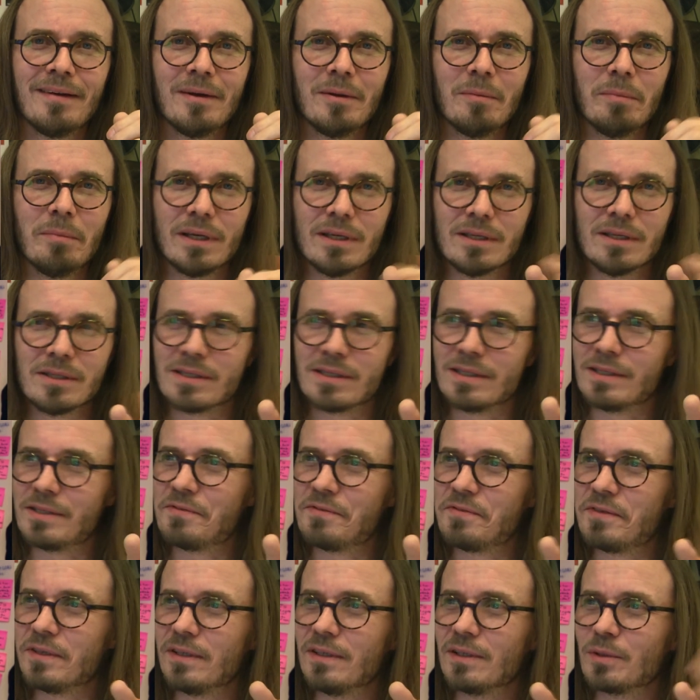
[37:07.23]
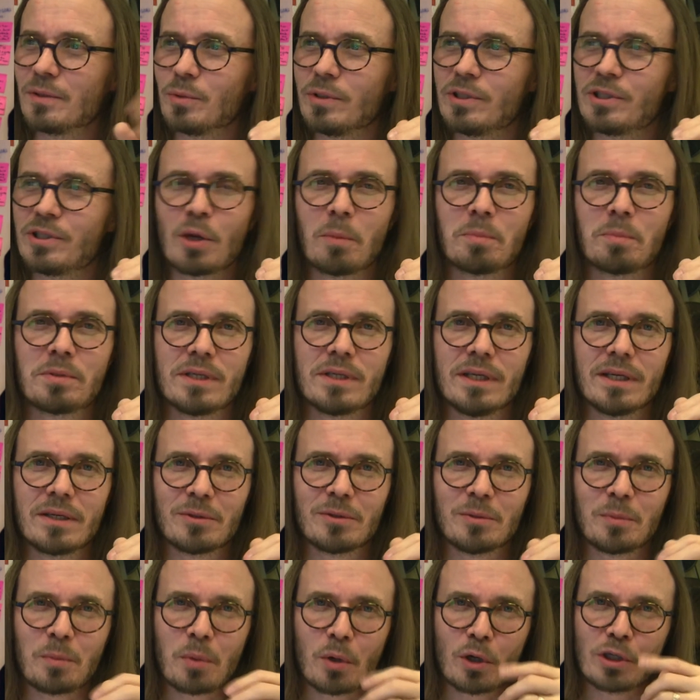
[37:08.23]
because it's filled with top
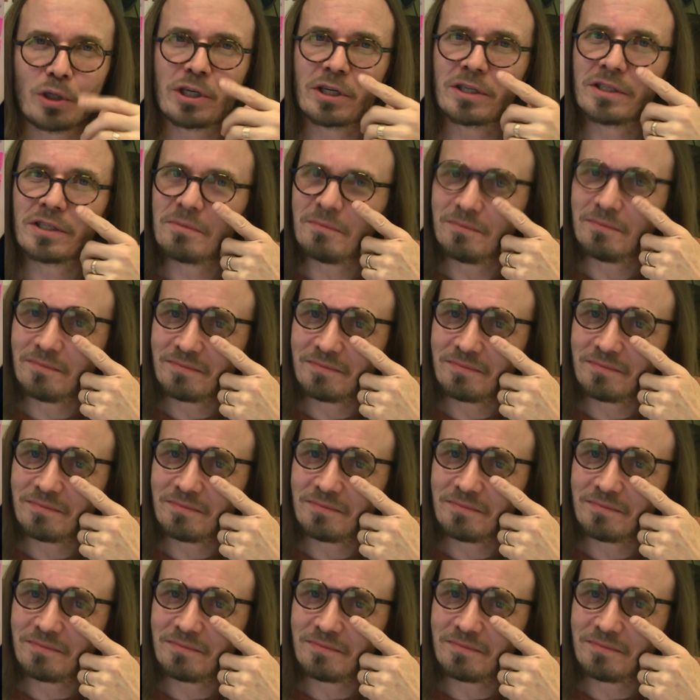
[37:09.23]
secret projects.